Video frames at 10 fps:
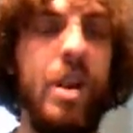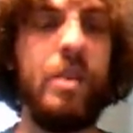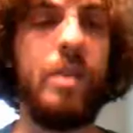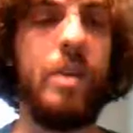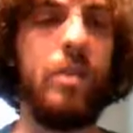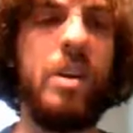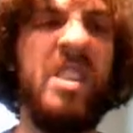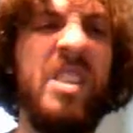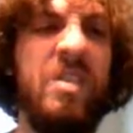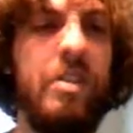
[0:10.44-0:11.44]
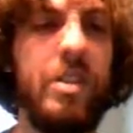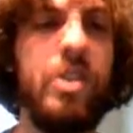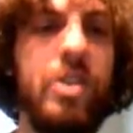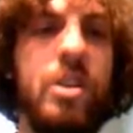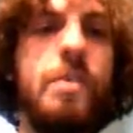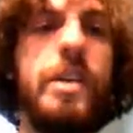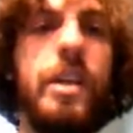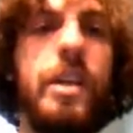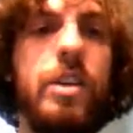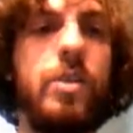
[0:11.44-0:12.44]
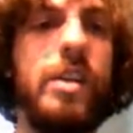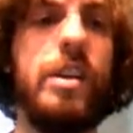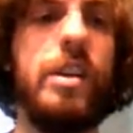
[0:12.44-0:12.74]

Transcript: Anyway, one decision-making unit.